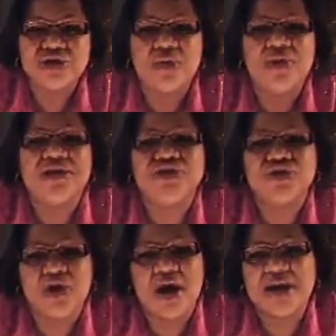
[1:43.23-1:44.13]
So we
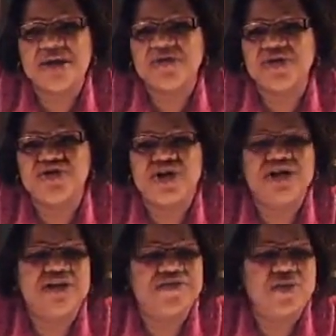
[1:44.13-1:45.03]
started the
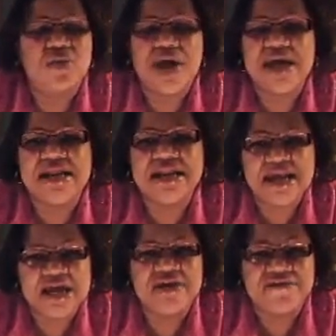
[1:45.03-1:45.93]
Justice for Wayne
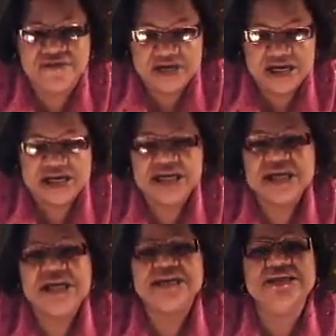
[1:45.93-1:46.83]
Legal
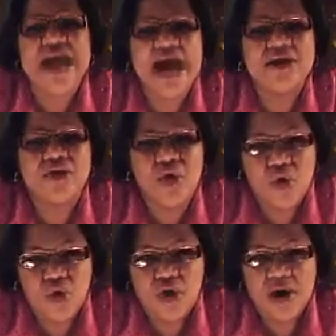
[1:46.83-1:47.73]

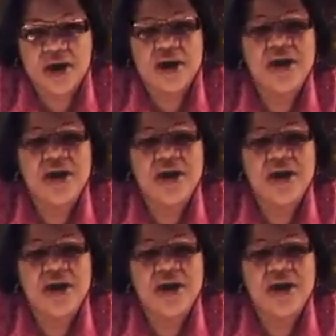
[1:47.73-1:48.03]
Fund.org.